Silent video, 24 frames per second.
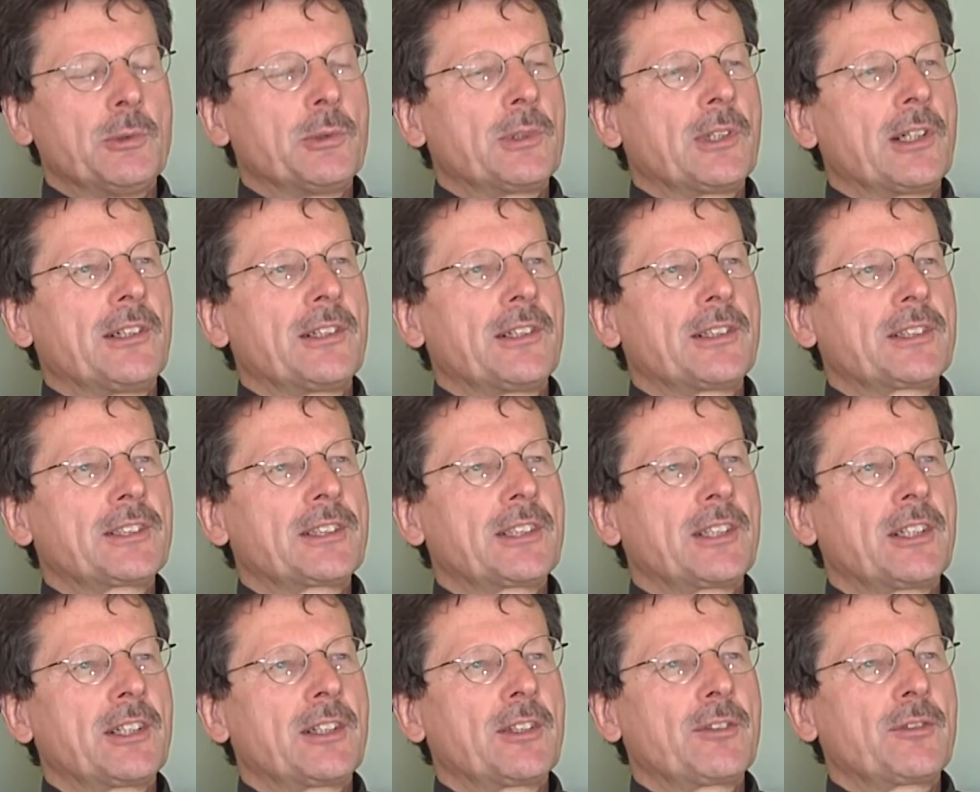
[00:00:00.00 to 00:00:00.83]

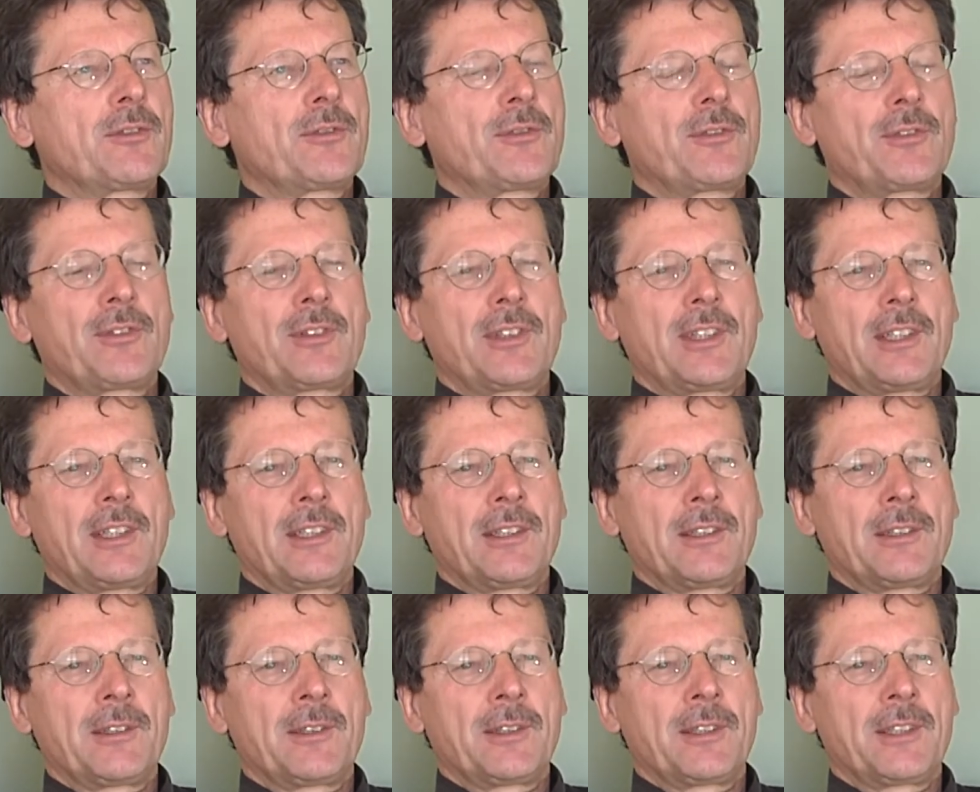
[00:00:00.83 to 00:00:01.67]
cars have
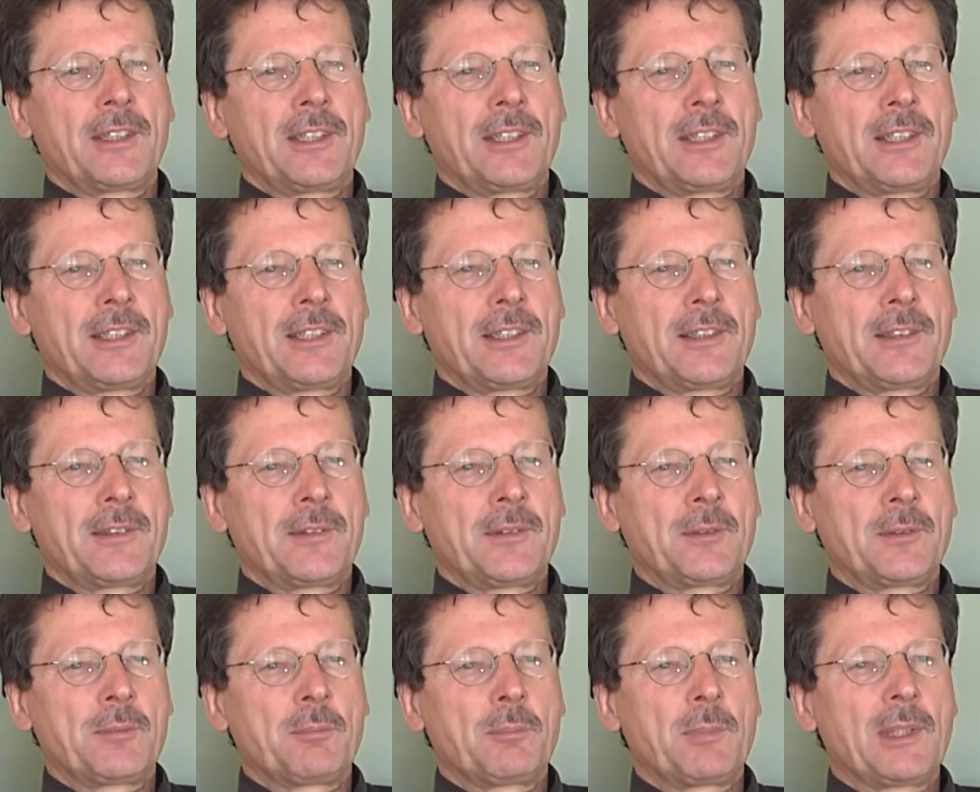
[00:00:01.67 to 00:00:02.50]

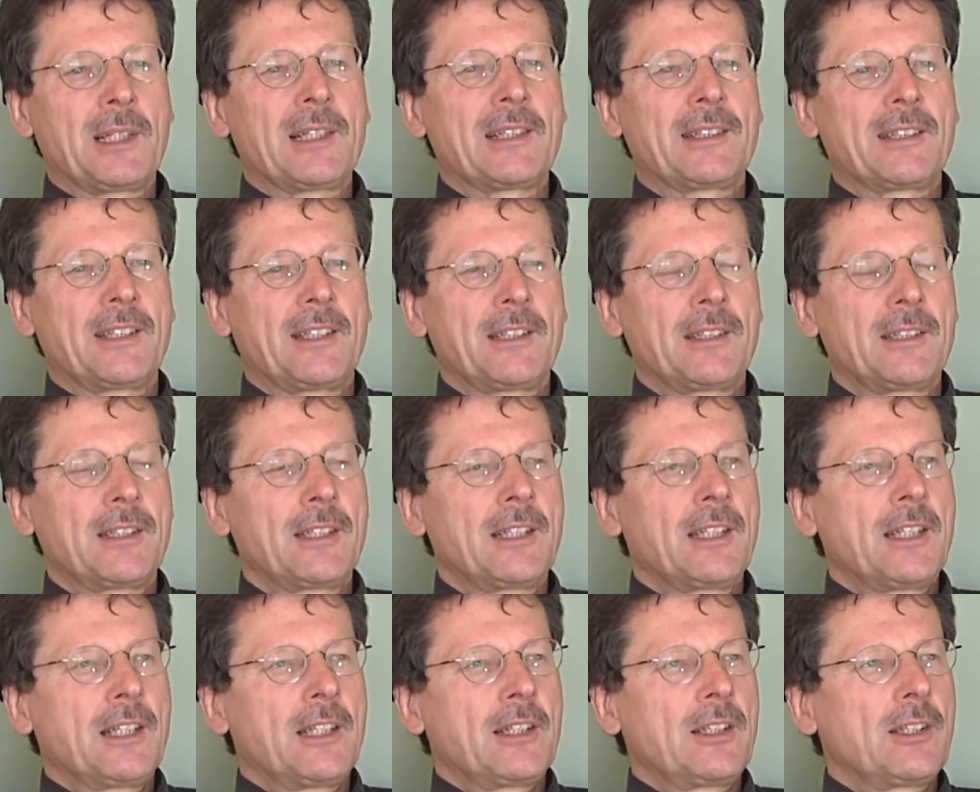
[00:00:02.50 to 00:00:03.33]
built in,
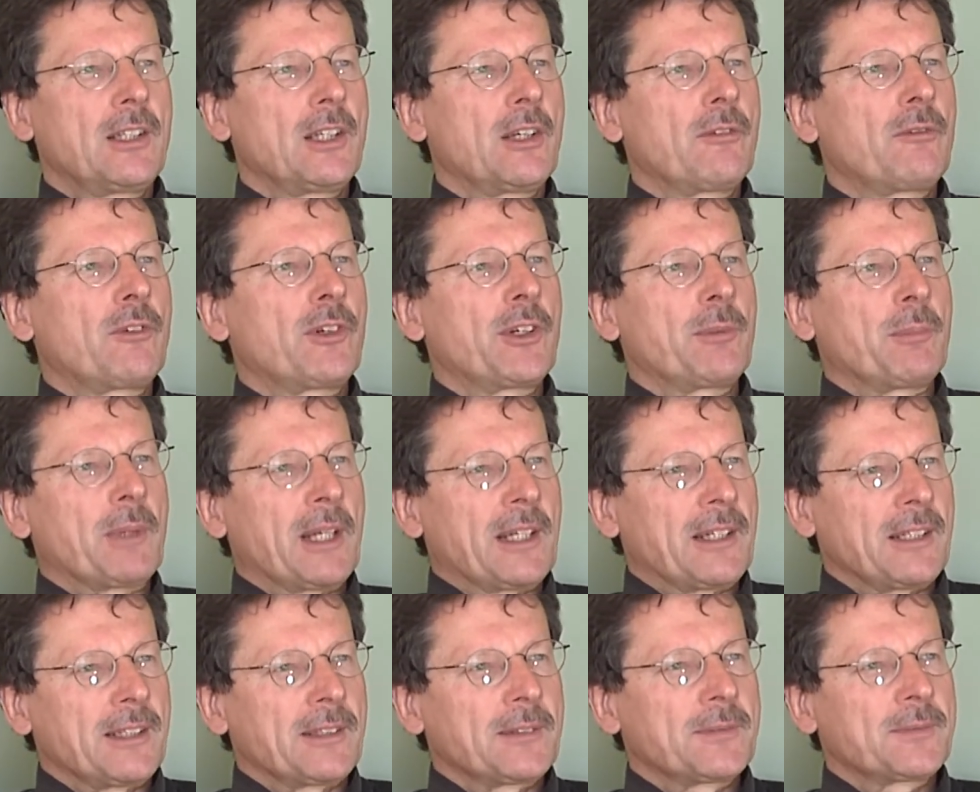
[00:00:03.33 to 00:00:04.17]
there are very
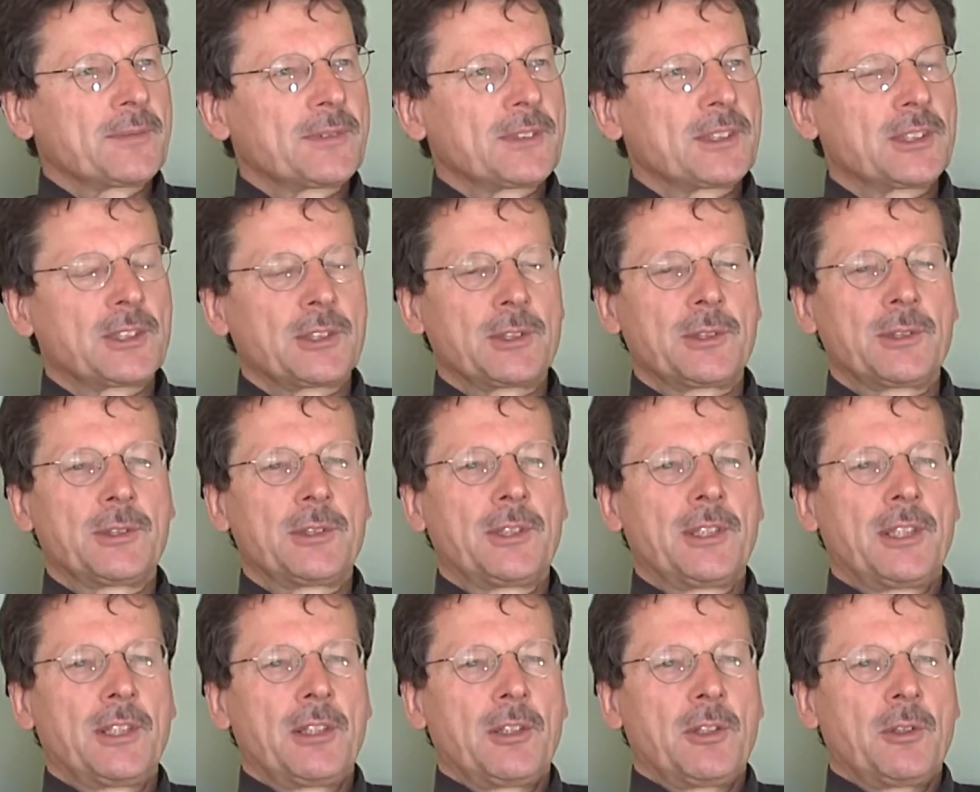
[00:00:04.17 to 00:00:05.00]
many. So
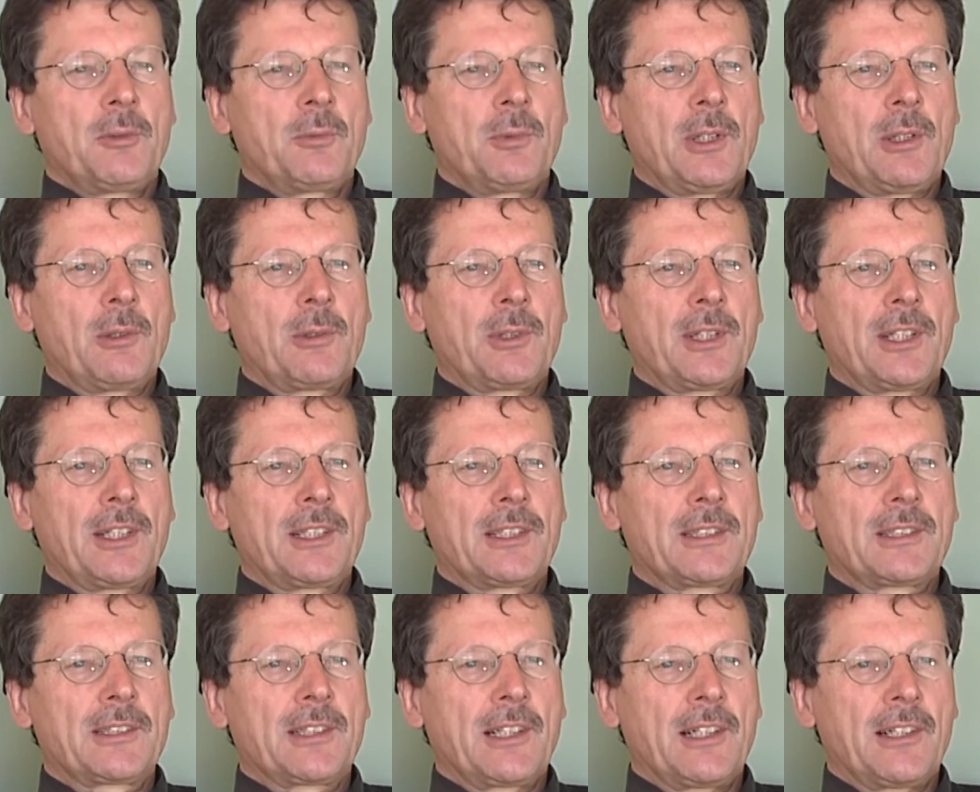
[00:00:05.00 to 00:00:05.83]
we're looking
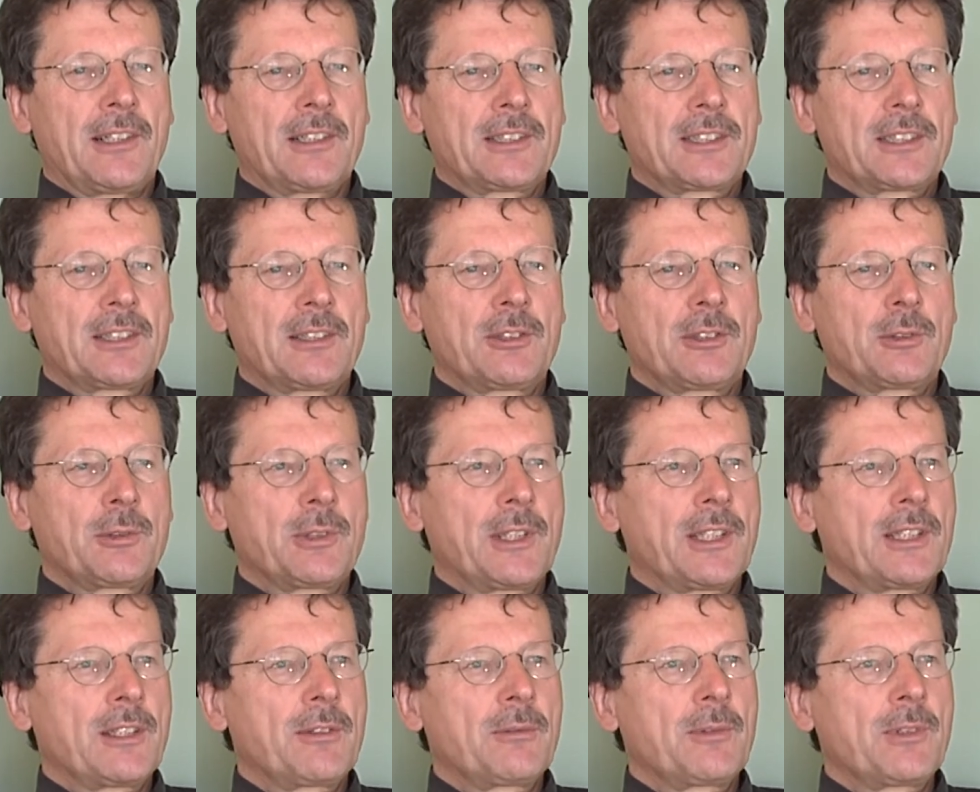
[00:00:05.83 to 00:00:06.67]
at cars, and
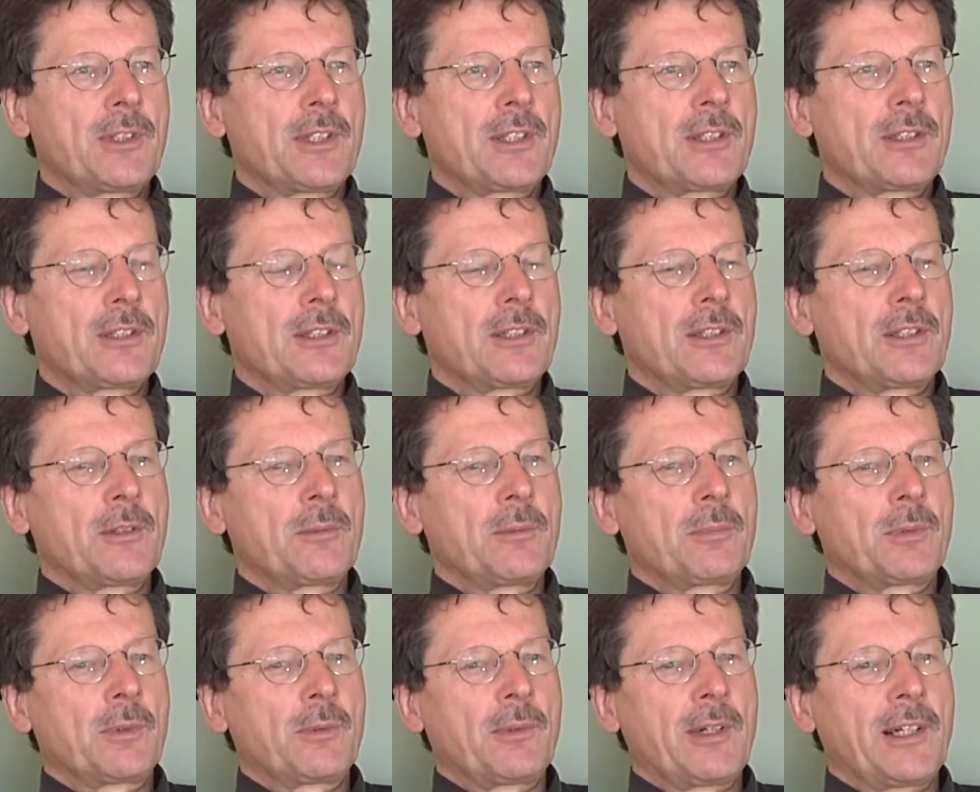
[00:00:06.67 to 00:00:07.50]
together with
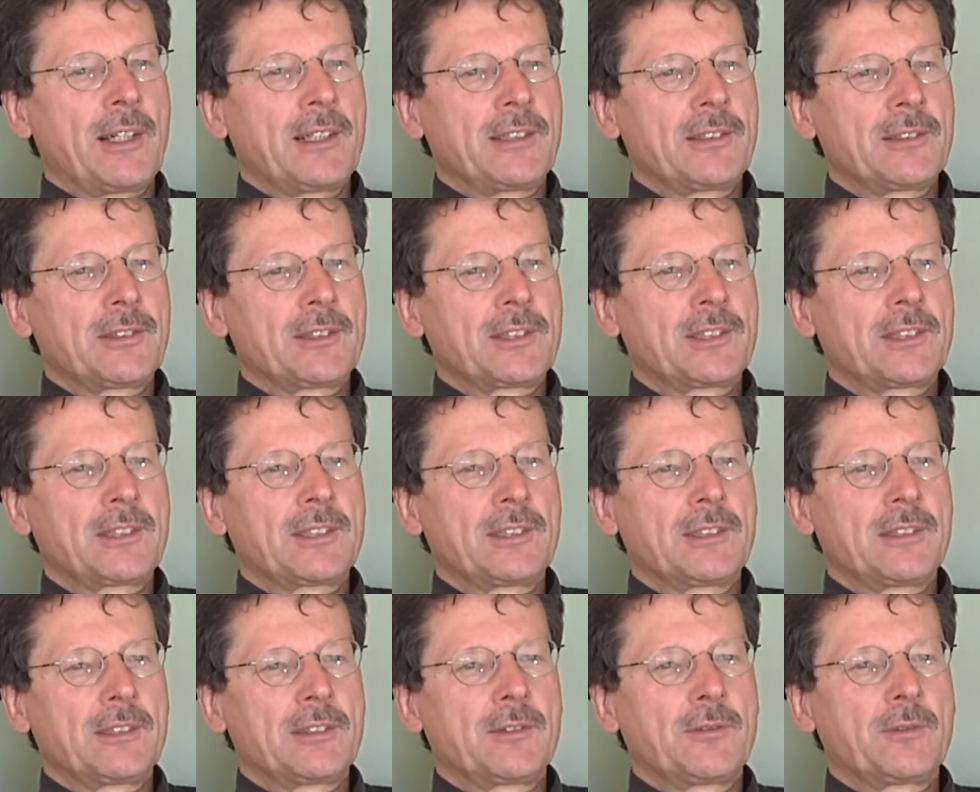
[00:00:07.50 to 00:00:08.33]
providers,
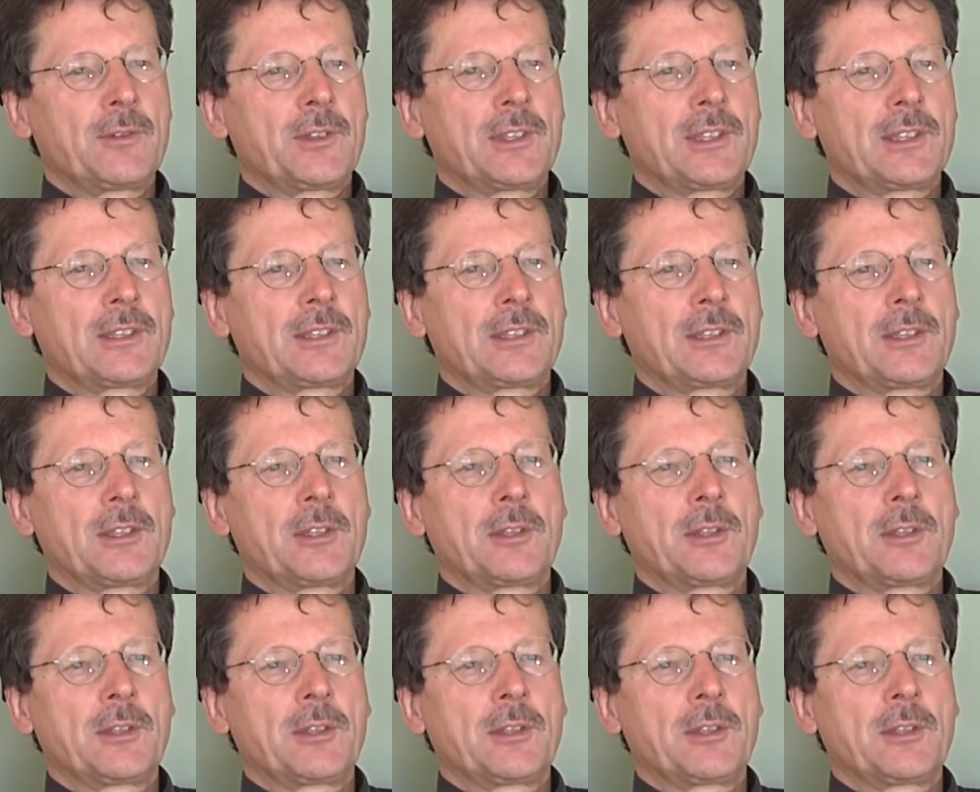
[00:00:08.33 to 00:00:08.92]
with